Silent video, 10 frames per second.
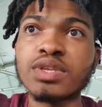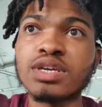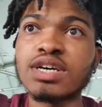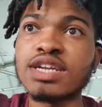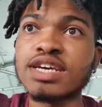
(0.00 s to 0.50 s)

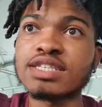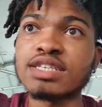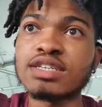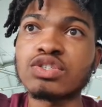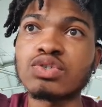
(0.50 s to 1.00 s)

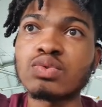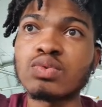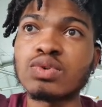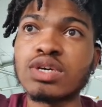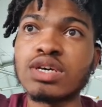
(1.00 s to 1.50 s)
connected to
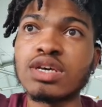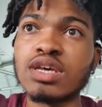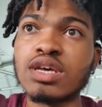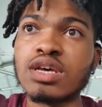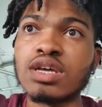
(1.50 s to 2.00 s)

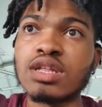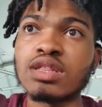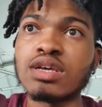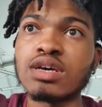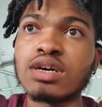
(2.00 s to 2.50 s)

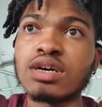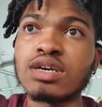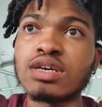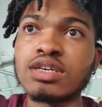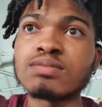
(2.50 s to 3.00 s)
the
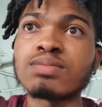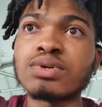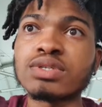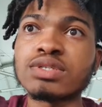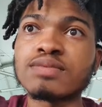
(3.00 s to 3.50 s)

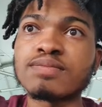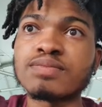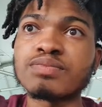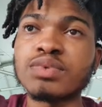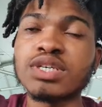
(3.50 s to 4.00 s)
input
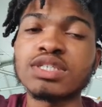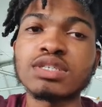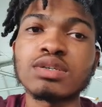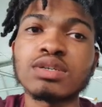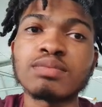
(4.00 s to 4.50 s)
because it
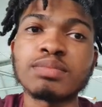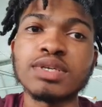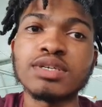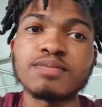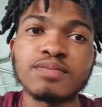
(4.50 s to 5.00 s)
will
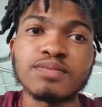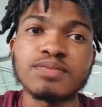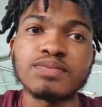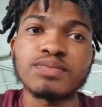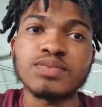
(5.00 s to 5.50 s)
be
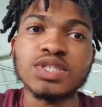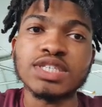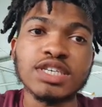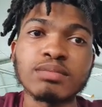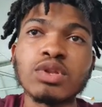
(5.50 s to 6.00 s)
the
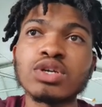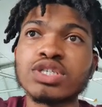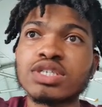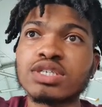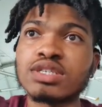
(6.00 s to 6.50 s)
same
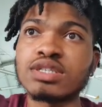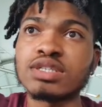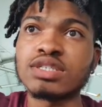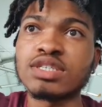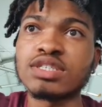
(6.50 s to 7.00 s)
logic.
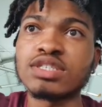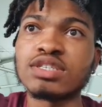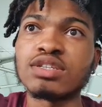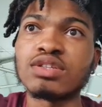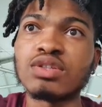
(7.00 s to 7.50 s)
This is
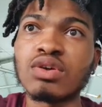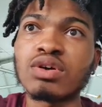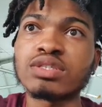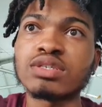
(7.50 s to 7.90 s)
not